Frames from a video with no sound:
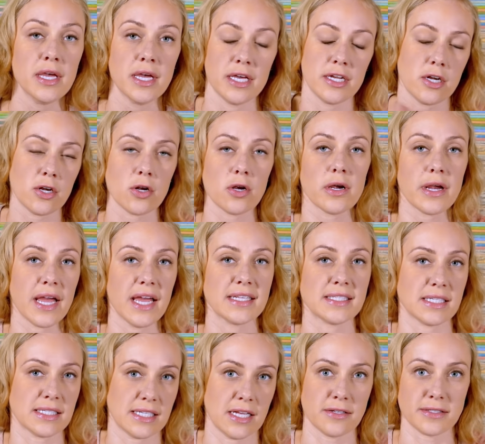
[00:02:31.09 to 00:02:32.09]
And in her
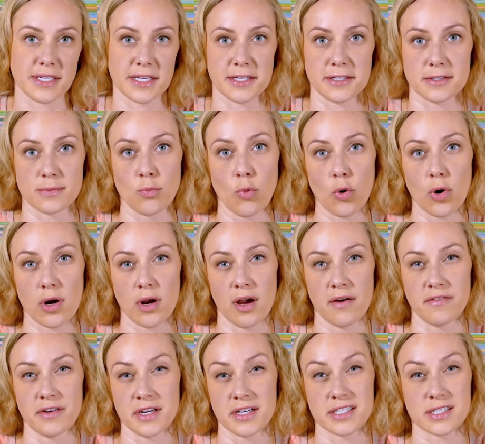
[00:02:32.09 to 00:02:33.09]
case, it sounds like it's more
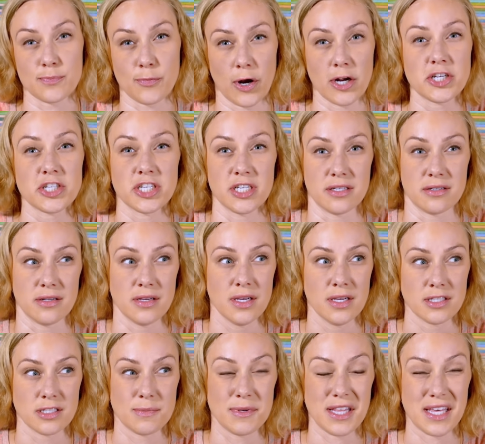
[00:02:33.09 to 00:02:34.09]
of an expression
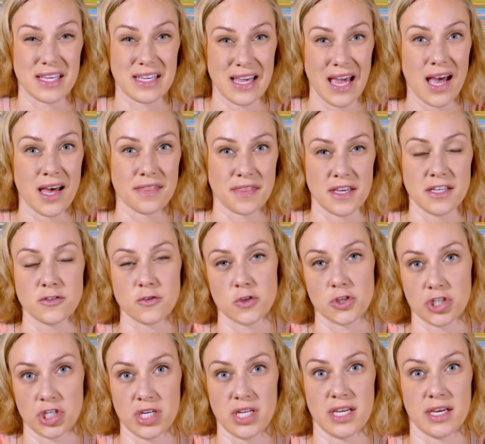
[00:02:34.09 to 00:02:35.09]
to be like, yeah, things are
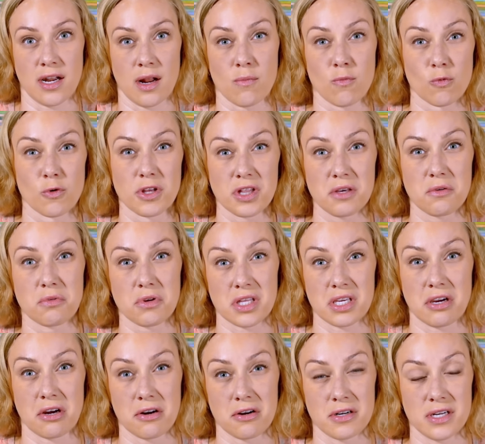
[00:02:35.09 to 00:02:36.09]
shitty and I'm really,
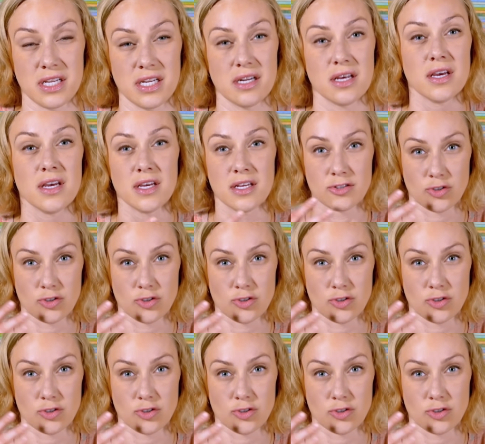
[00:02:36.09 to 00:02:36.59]
really hurting.